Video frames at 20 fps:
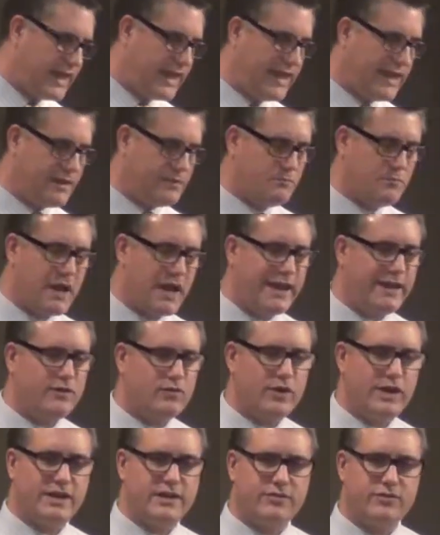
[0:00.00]
had
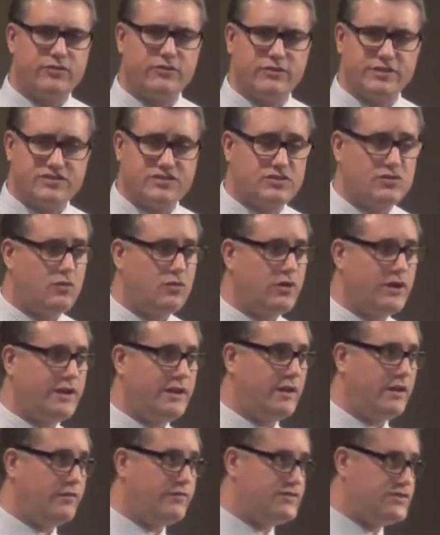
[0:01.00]
migrated through the
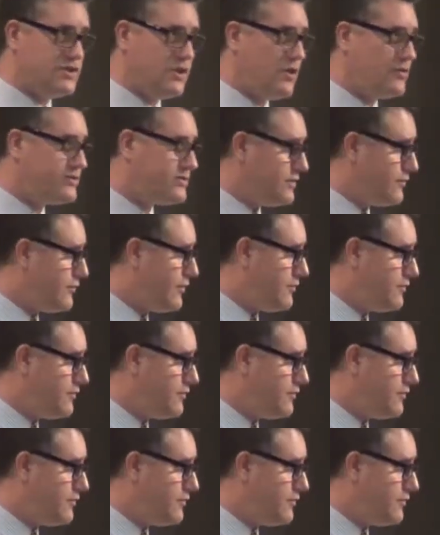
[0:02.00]
story of Joseph,